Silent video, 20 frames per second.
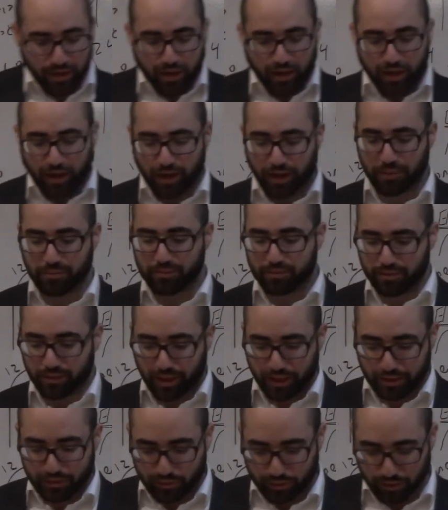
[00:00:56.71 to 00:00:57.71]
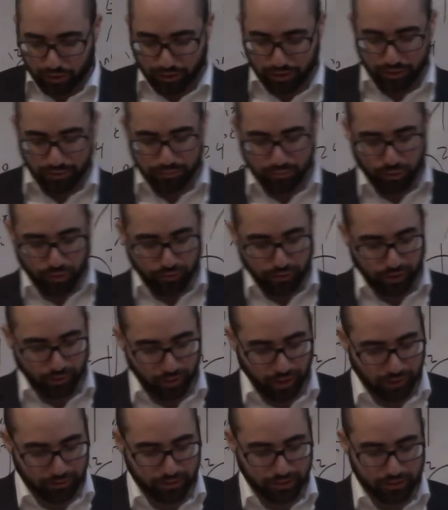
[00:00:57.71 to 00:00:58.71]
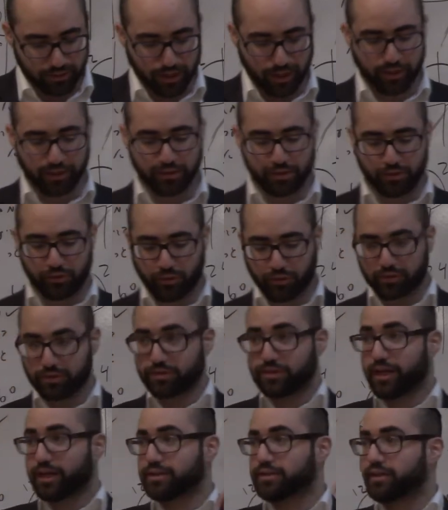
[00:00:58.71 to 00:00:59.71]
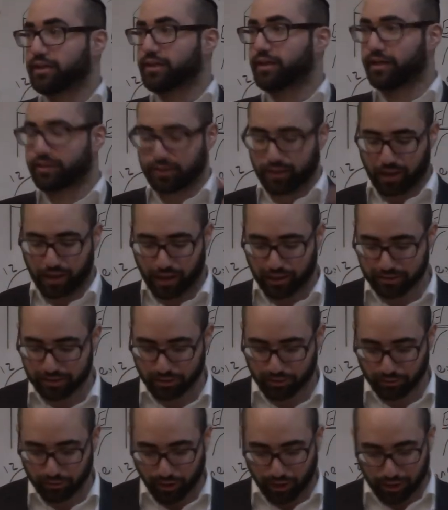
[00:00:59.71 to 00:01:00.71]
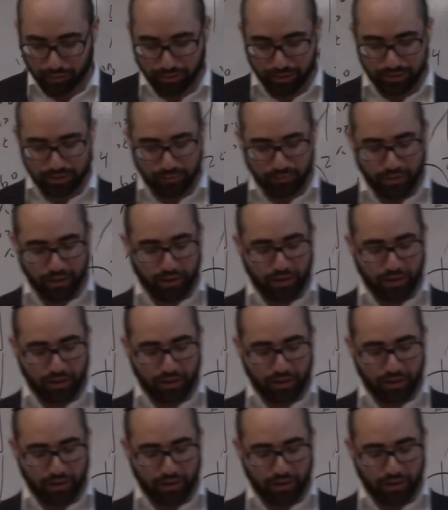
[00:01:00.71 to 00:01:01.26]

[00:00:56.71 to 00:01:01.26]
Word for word: Um, legs for moving around, antennas for detecting outside environment.